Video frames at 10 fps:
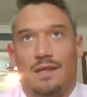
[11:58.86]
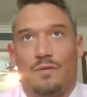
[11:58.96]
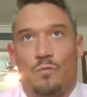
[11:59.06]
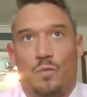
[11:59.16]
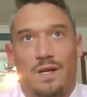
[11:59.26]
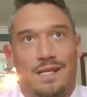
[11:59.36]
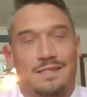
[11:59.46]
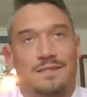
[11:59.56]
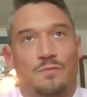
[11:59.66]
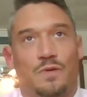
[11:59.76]
when
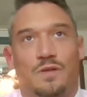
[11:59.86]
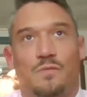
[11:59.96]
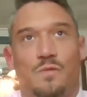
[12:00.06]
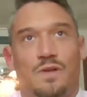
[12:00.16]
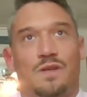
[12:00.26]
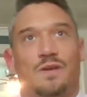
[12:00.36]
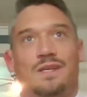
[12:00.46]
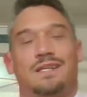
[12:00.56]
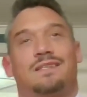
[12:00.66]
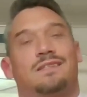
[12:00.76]
your
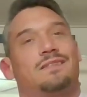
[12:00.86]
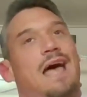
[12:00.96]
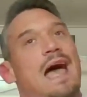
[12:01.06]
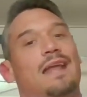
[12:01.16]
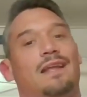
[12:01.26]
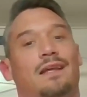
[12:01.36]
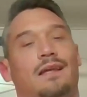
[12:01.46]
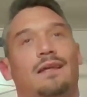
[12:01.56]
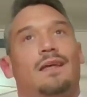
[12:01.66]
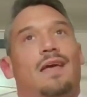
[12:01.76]
addiction is hiding
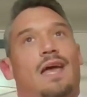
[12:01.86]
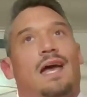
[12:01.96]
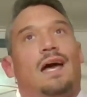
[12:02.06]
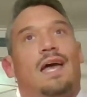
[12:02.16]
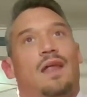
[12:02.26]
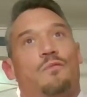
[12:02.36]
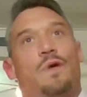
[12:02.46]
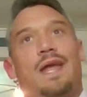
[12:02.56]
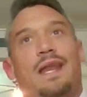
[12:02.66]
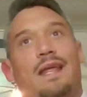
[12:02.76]
and
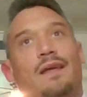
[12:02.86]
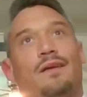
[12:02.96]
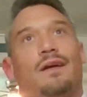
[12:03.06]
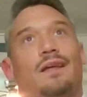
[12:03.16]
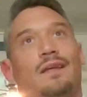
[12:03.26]
waiting,